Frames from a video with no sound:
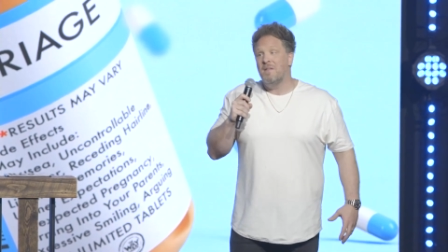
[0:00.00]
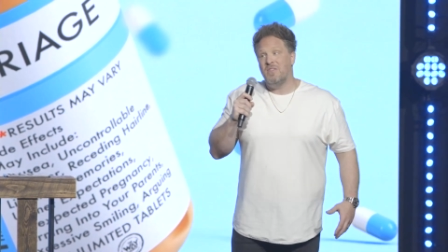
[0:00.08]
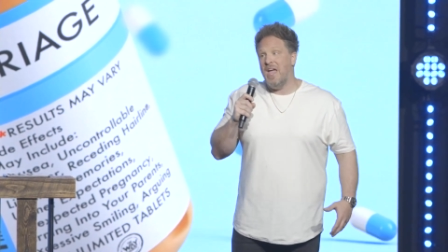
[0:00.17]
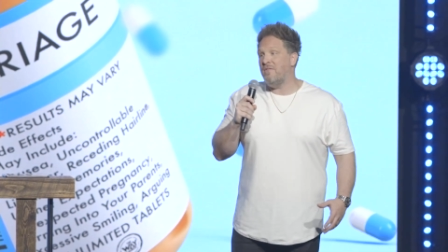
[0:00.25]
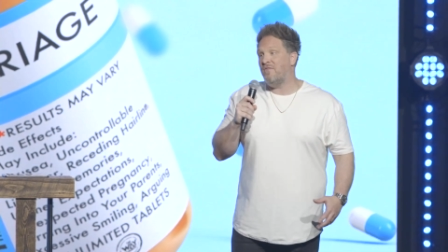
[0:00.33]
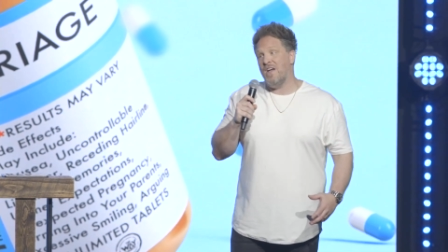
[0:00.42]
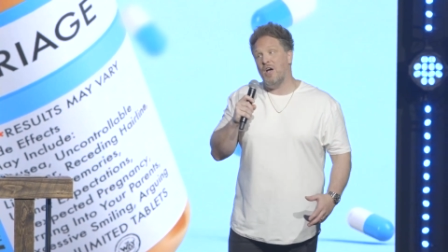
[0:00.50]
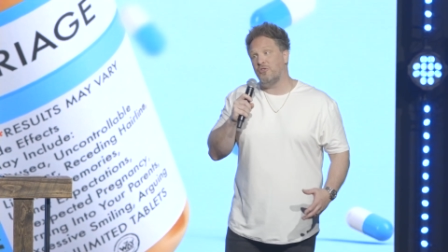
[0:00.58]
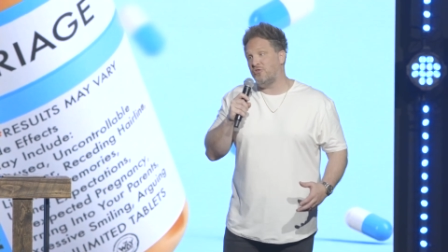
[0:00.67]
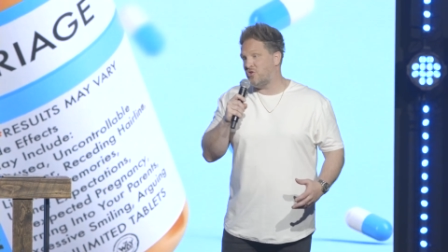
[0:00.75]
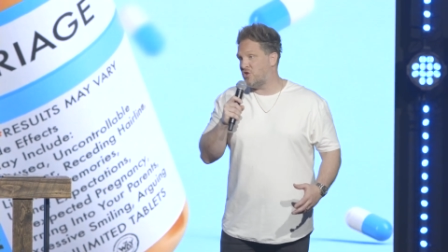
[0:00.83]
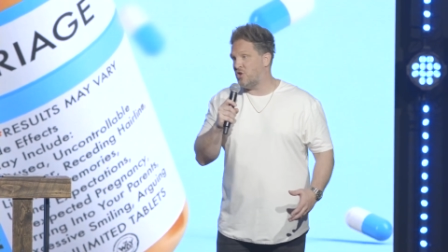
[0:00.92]
They felt
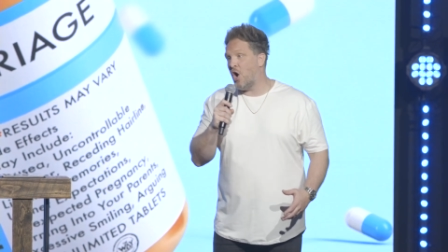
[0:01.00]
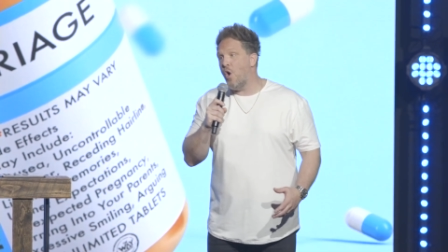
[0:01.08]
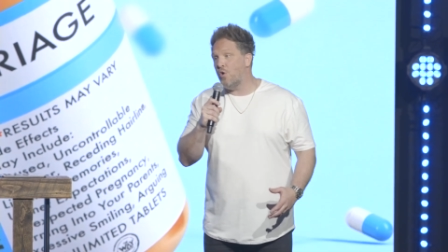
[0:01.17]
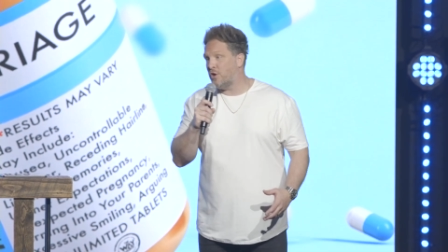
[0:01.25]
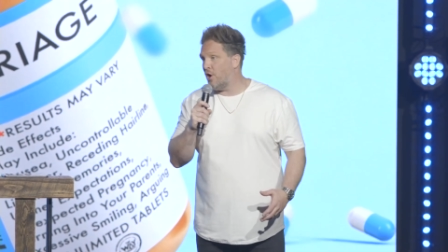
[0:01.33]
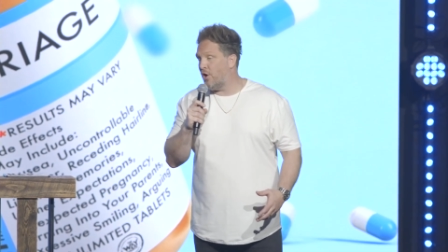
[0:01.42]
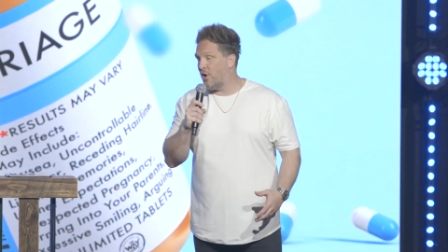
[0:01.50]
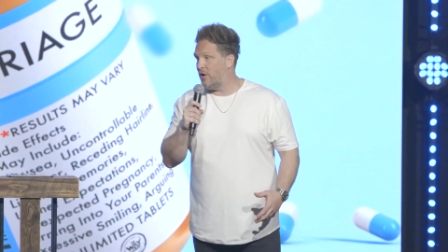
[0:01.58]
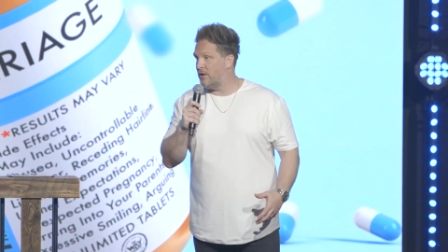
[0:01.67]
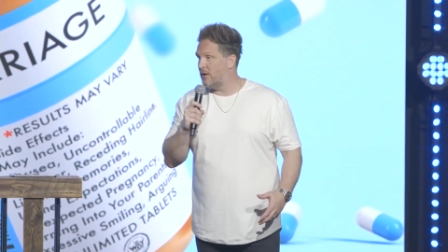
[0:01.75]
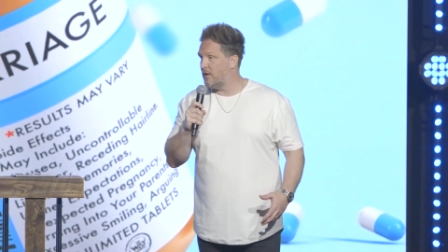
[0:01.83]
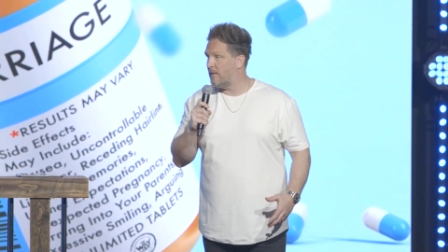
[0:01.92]
so good
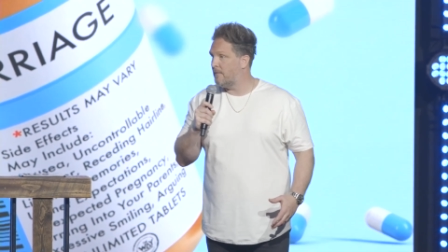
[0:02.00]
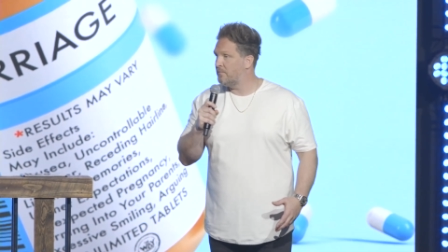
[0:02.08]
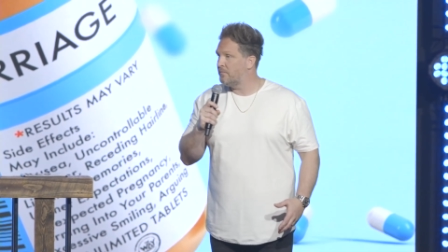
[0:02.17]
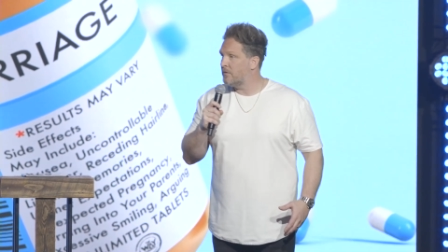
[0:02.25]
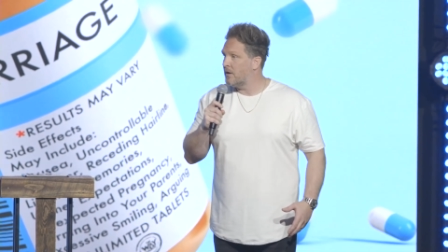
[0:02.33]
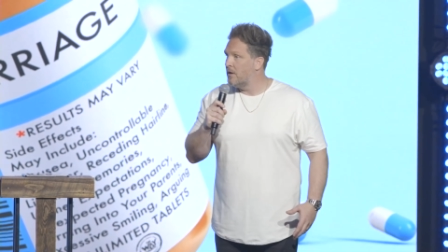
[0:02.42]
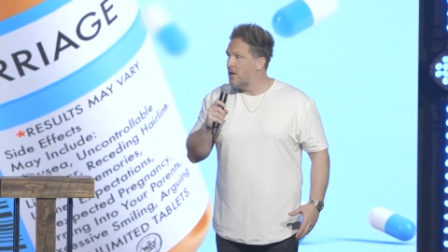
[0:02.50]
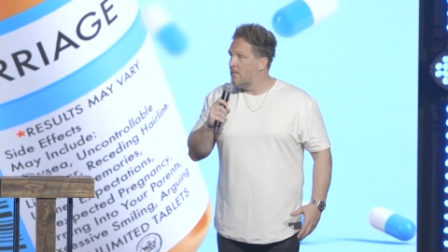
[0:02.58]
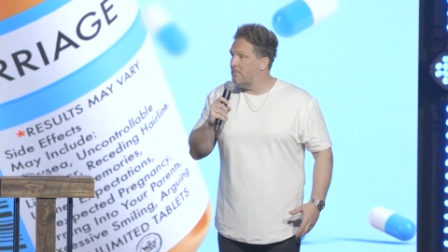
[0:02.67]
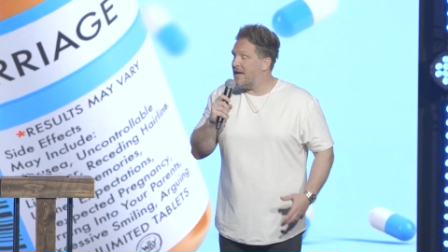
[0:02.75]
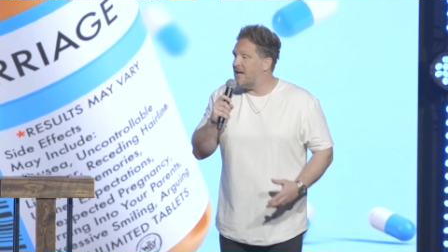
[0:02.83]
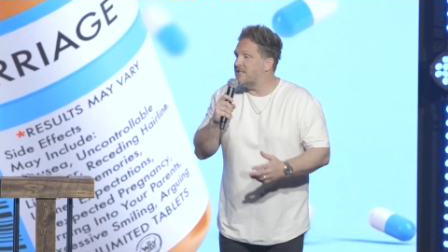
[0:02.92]

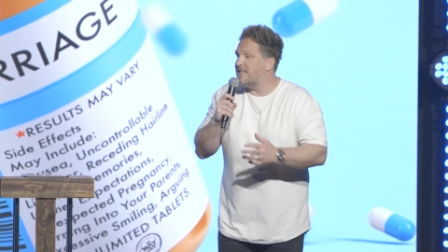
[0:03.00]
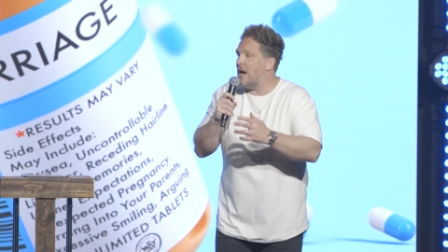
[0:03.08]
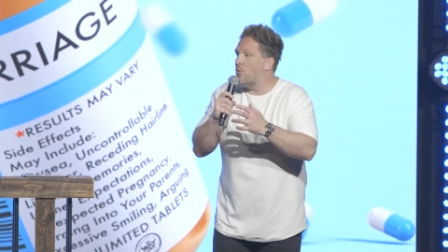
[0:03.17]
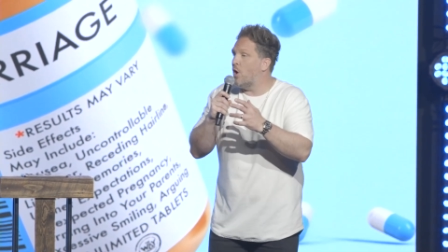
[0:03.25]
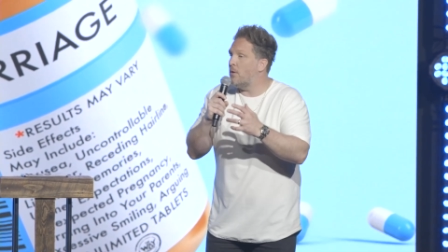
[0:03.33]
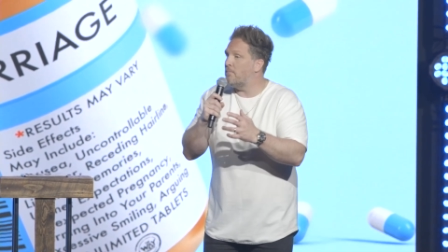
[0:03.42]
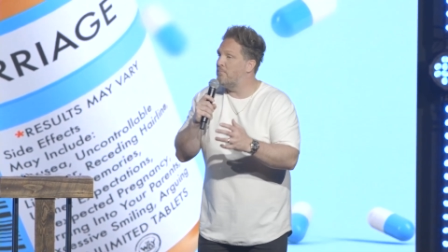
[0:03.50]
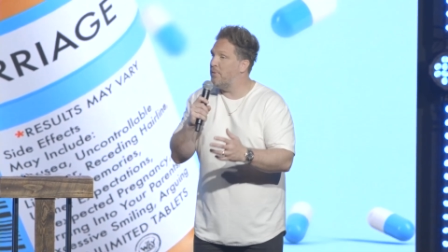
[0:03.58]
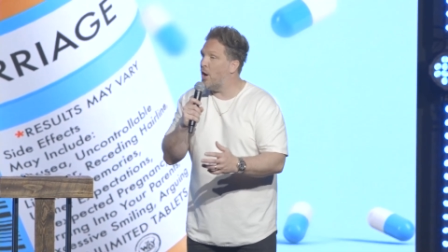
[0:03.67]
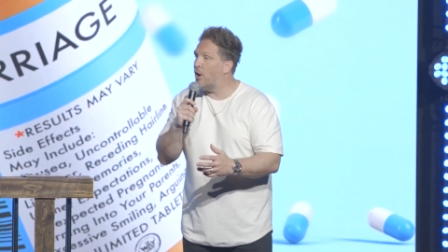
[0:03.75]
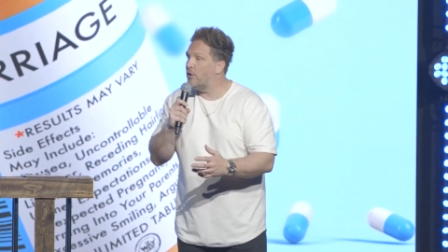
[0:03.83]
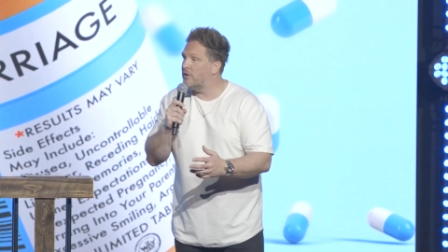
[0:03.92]
because they weren't
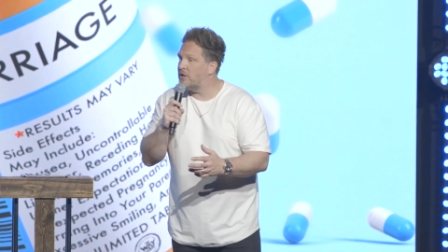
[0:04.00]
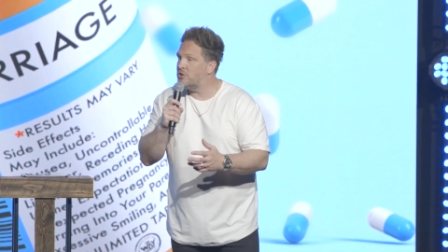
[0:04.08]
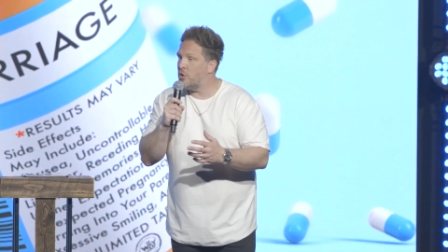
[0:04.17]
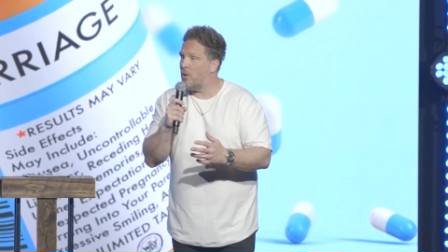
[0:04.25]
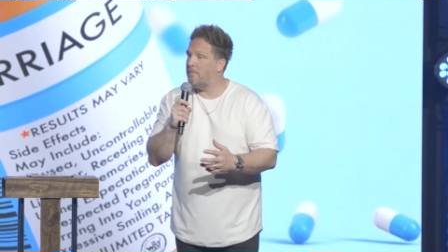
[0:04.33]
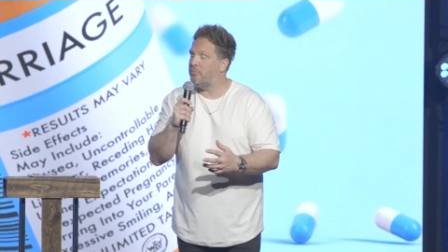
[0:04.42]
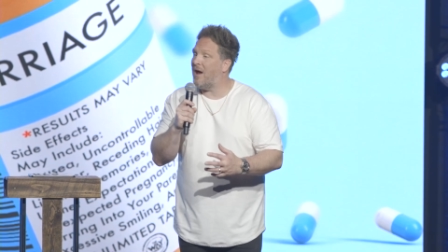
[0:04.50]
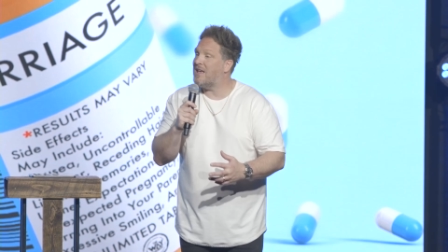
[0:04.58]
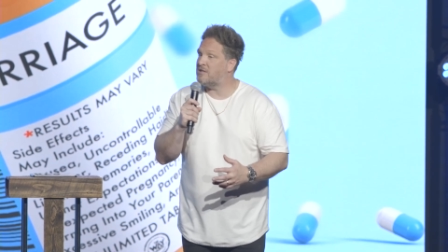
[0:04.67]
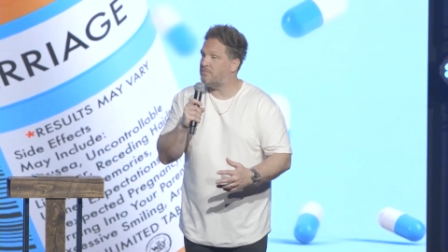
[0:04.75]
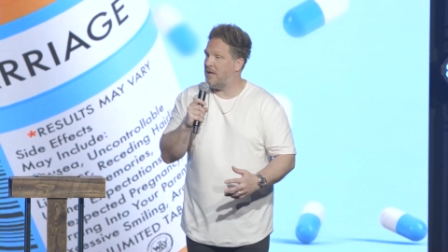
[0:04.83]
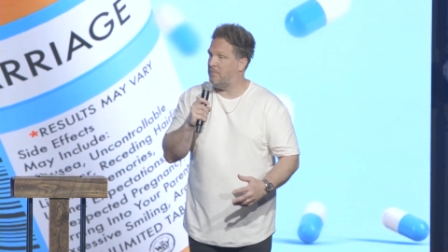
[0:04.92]
burdened to
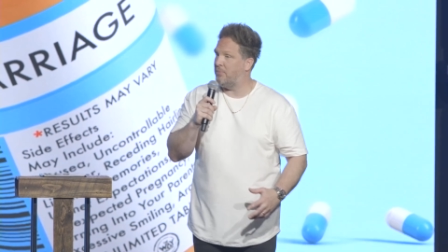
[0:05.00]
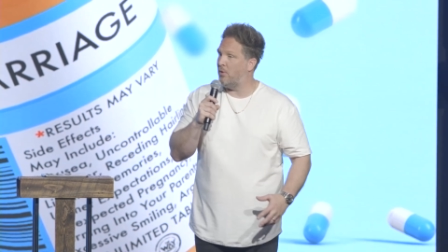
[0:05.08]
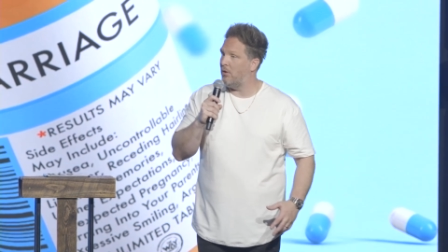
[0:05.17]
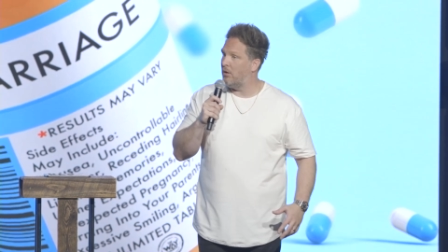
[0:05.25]
impress people.